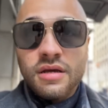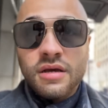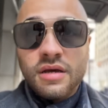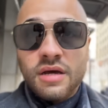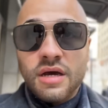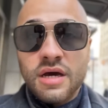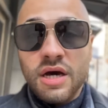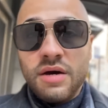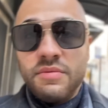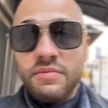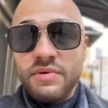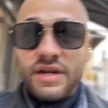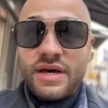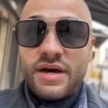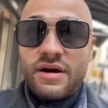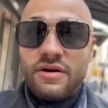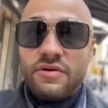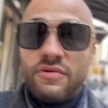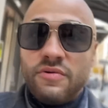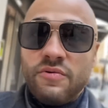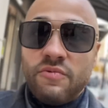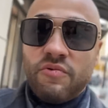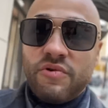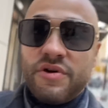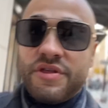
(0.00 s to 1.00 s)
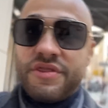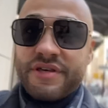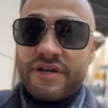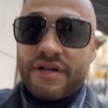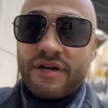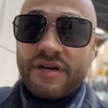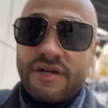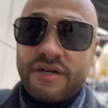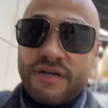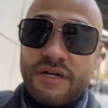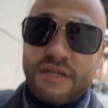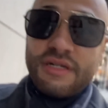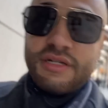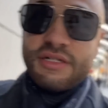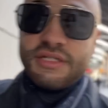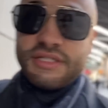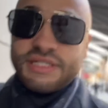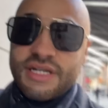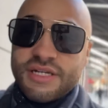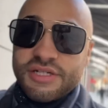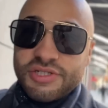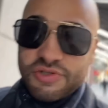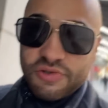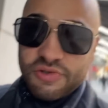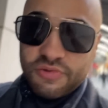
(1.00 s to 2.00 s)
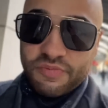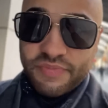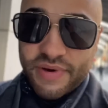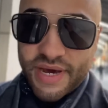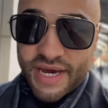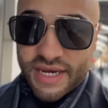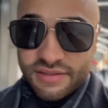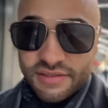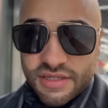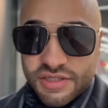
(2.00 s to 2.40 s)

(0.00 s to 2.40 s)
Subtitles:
coming out with a central bank